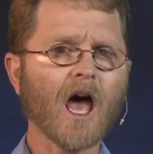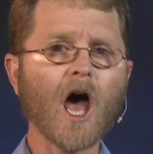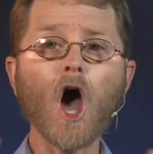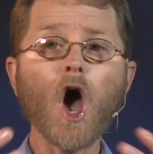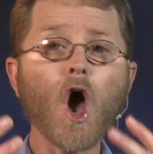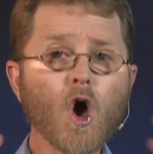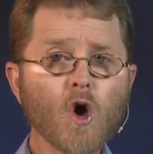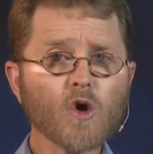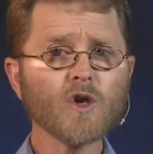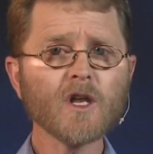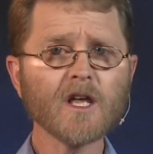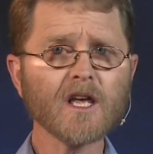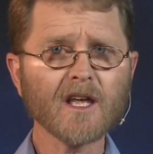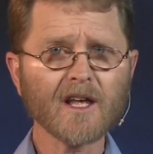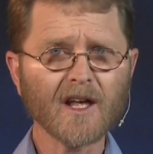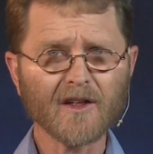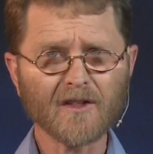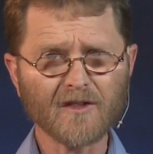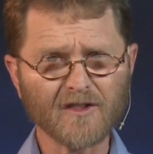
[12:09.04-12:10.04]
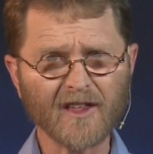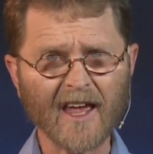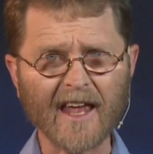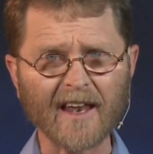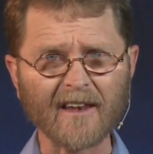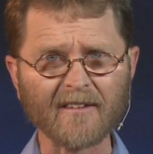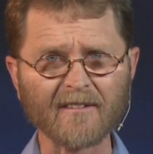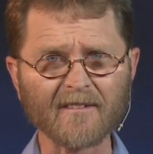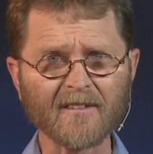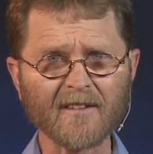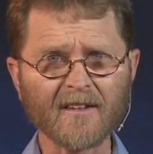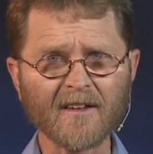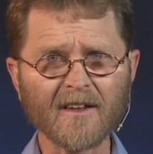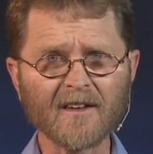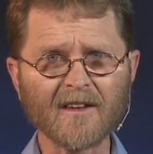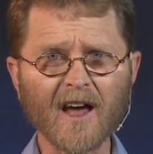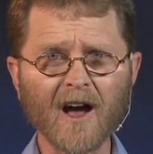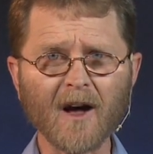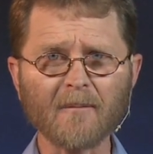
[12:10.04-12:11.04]
only then.
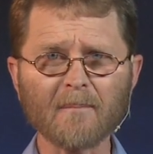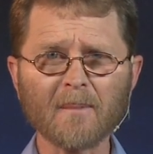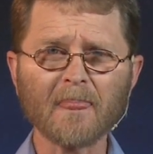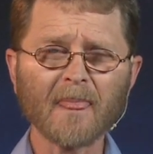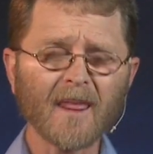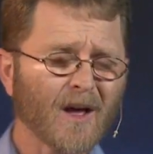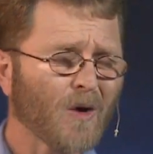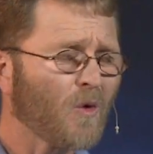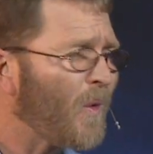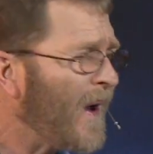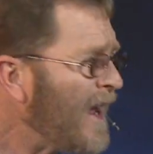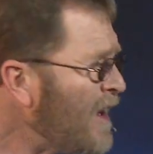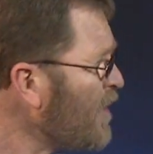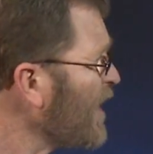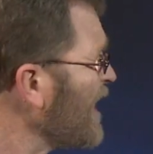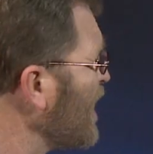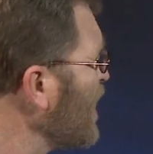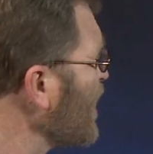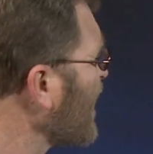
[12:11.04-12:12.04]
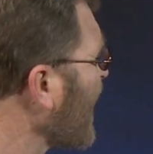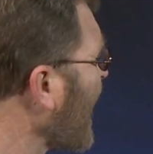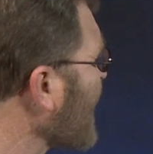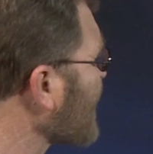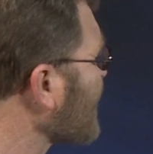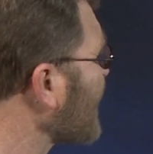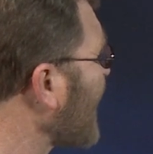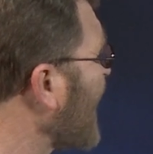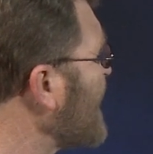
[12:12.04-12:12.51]
Now, when we look at the